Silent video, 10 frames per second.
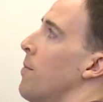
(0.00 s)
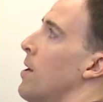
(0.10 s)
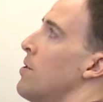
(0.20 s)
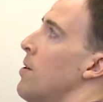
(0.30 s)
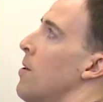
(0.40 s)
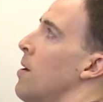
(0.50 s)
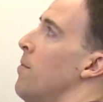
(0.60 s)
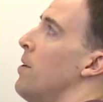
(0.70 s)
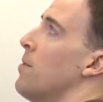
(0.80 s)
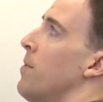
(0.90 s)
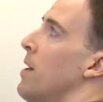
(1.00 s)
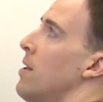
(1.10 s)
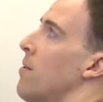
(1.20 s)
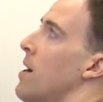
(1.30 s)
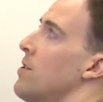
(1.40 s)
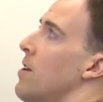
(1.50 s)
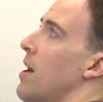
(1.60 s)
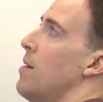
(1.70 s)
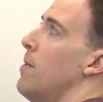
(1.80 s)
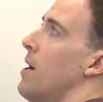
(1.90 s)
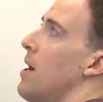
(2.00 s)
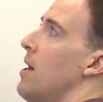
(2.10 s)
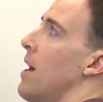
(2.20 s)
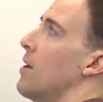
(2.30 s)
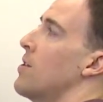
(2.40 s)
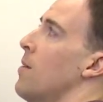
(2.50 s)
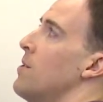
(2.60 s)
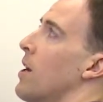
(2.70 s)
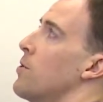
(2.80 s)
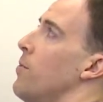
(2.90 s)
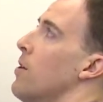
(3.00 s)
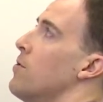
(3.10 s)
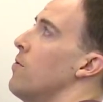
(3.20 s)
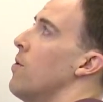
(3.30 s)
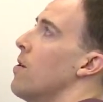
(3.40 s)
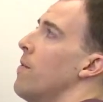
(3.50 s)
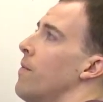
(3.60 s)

going to show that I'm multiplying the right side by x times x plus 4.